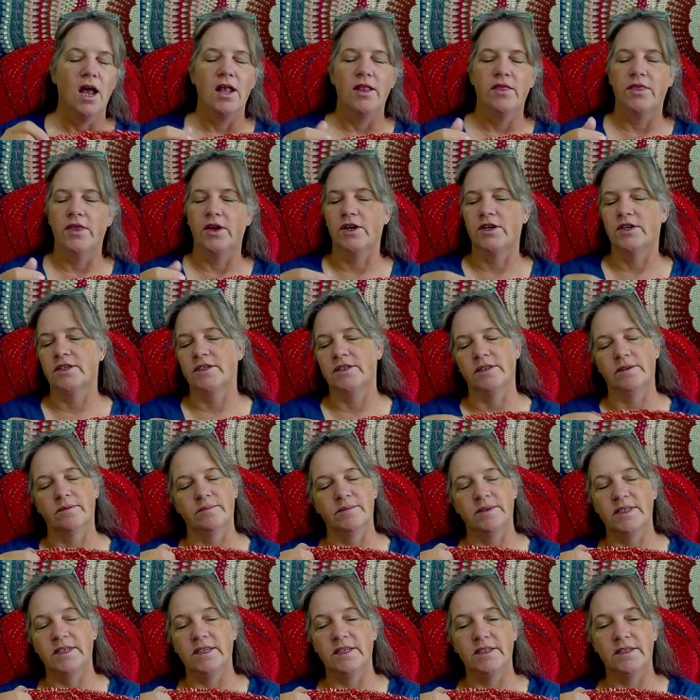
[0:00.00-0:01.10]
There's some
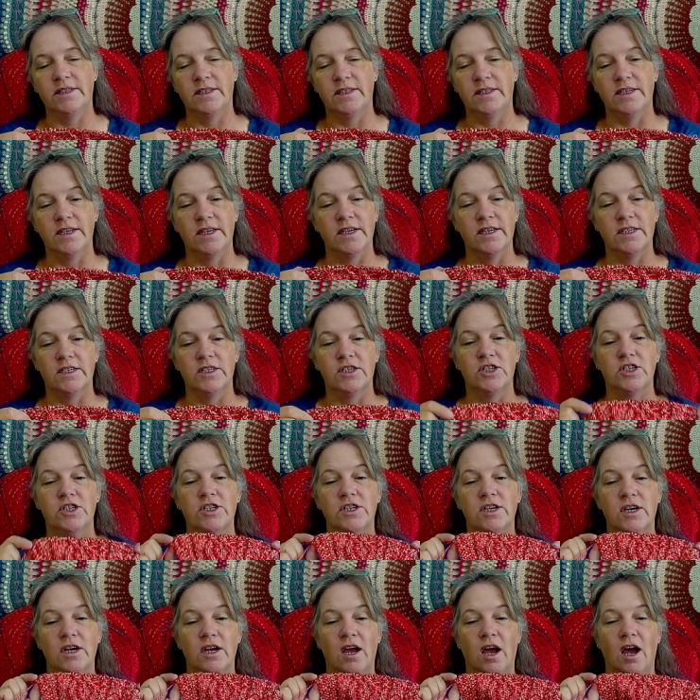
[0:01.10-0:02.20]
seed stitch,
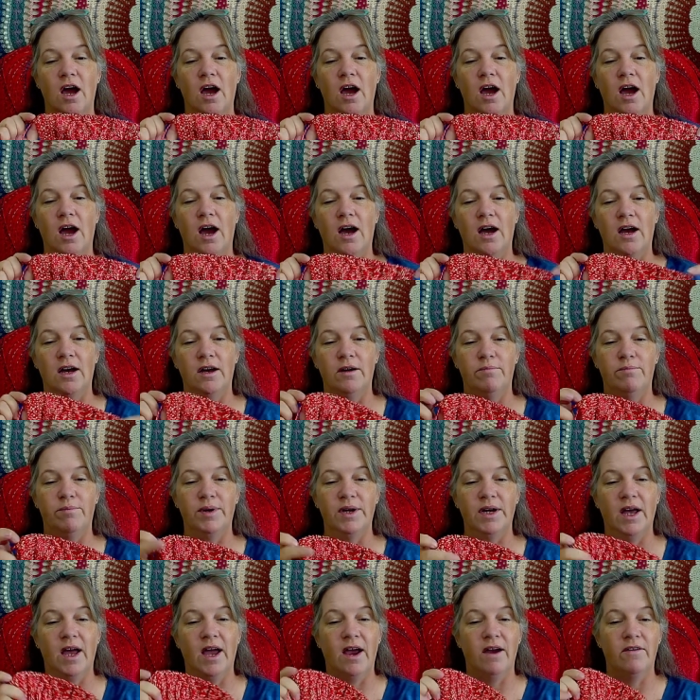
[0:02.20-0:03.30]
uh,
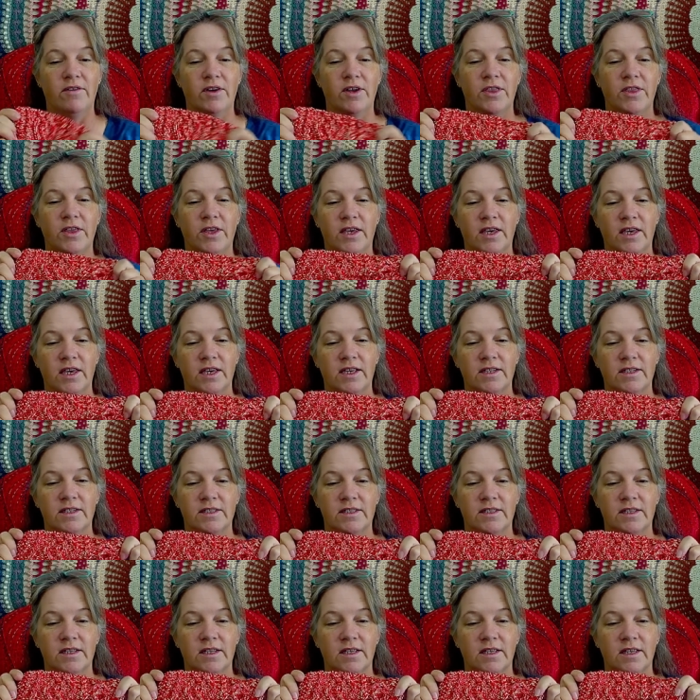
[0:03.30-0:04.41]
but everything is
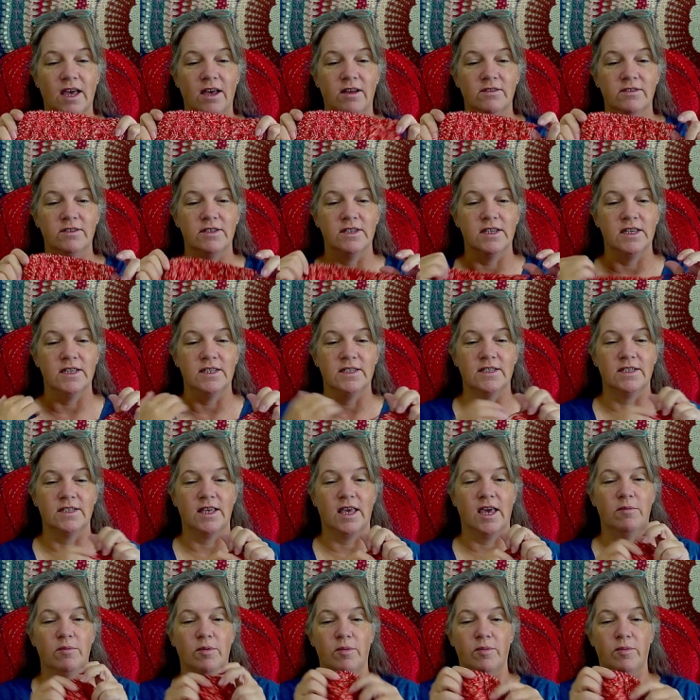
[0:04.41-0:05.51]
else is
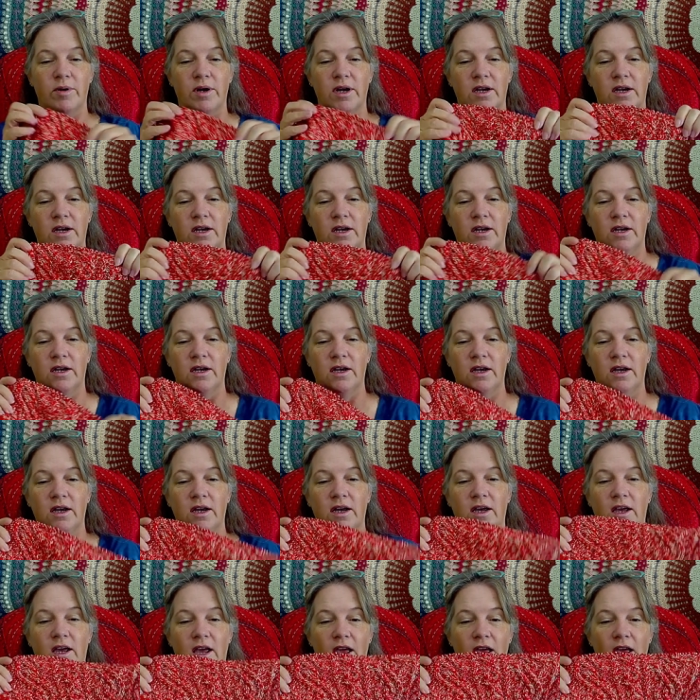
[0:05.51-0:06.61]
cable work.
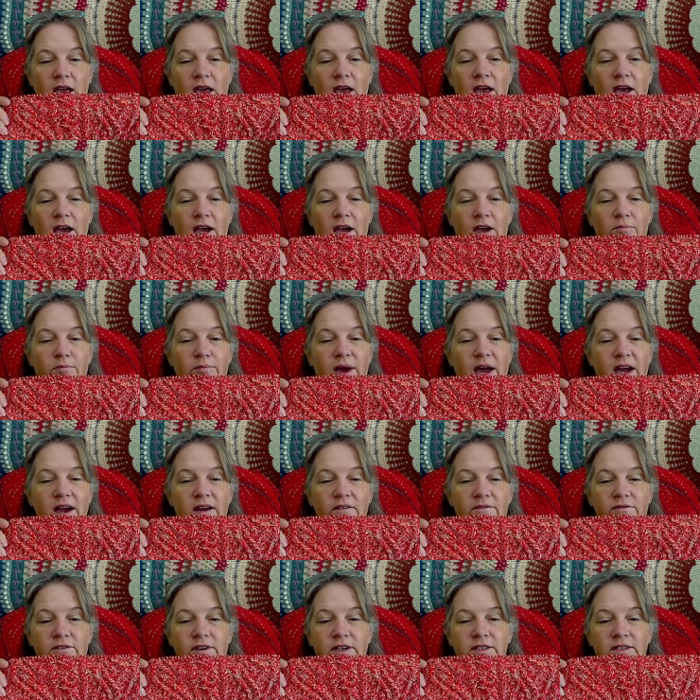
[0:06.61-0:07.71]
Back,
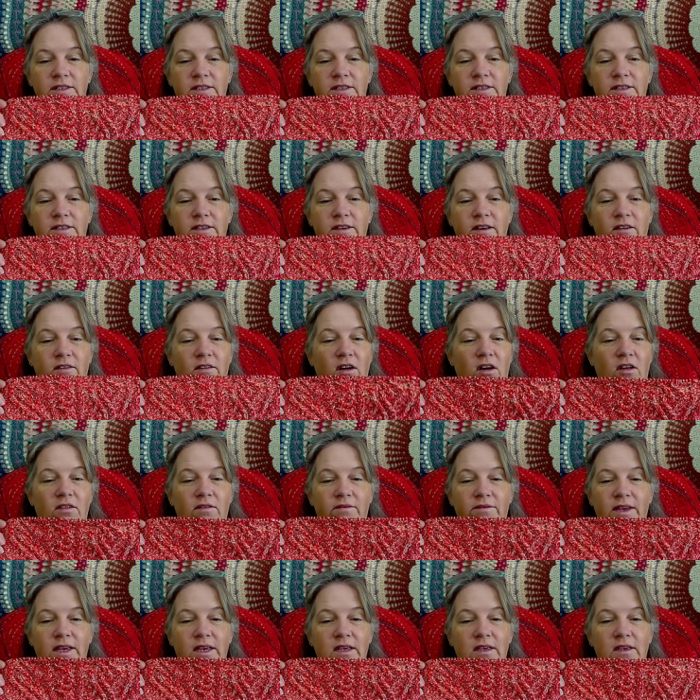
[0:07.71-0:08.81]
fronts, all of
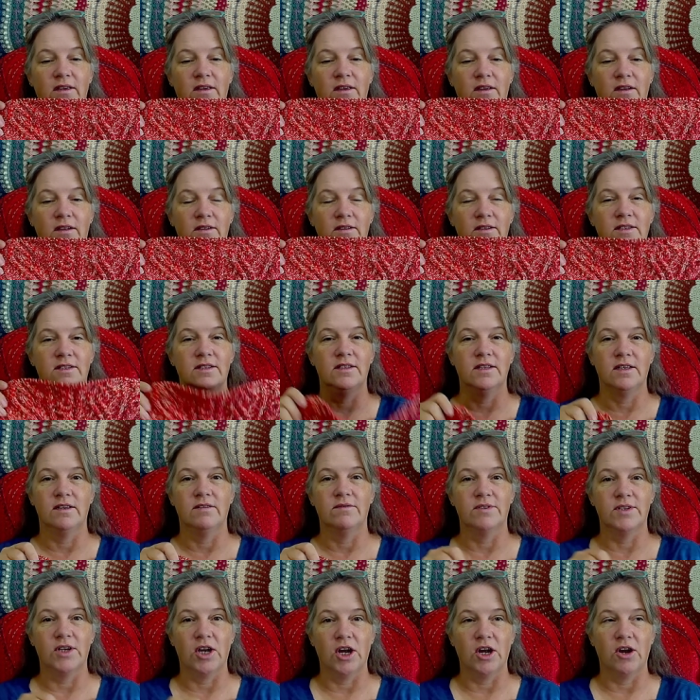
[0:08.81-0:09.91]
it. The
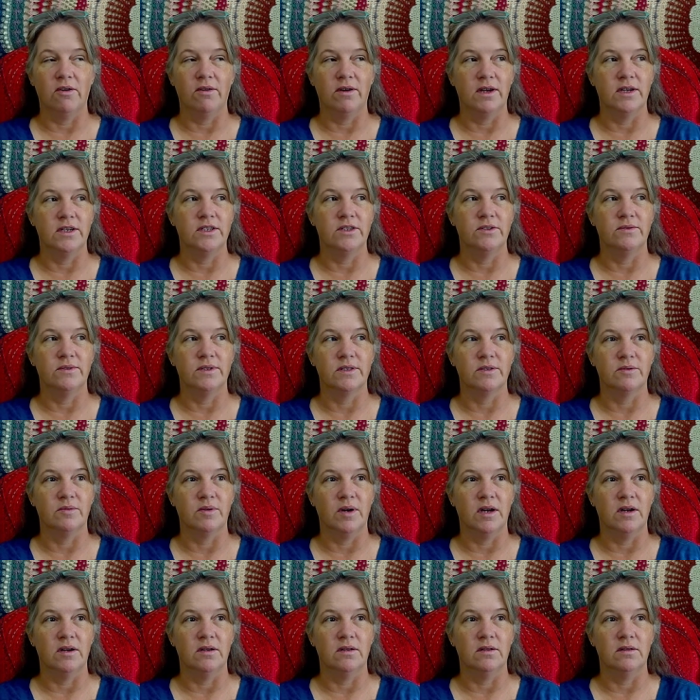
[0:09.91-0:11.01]
sleeves are going to as
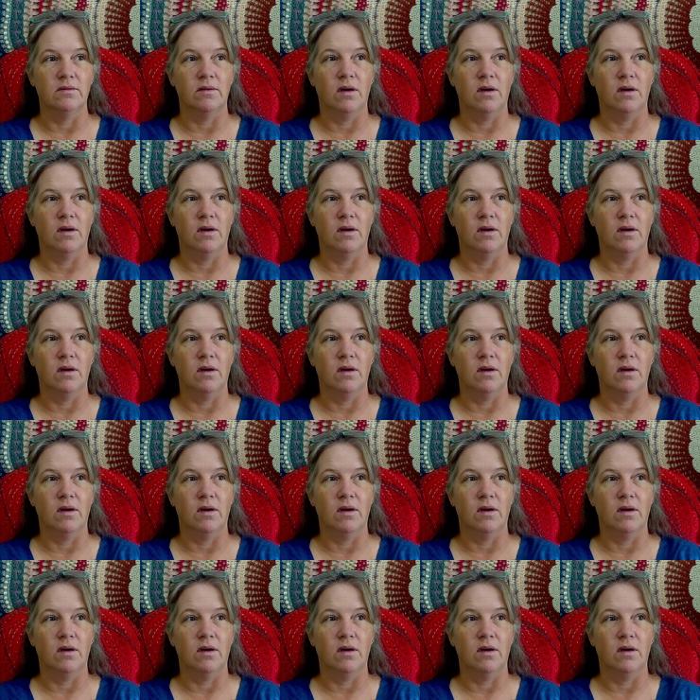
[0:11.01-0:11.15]
well.